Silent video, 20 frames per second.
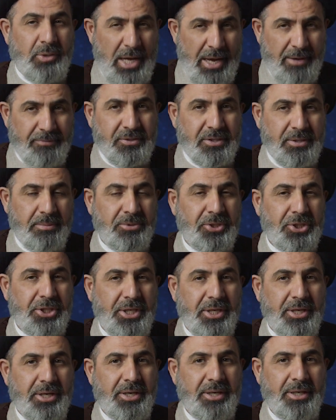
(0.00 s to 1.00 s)
You have some
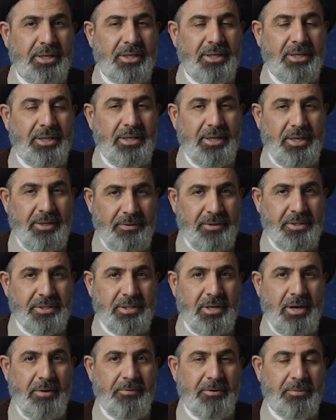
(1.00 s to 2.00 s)
share in
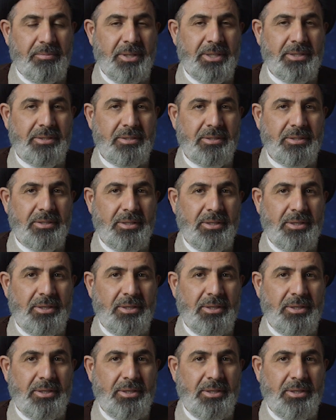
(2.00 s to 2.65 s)
this government.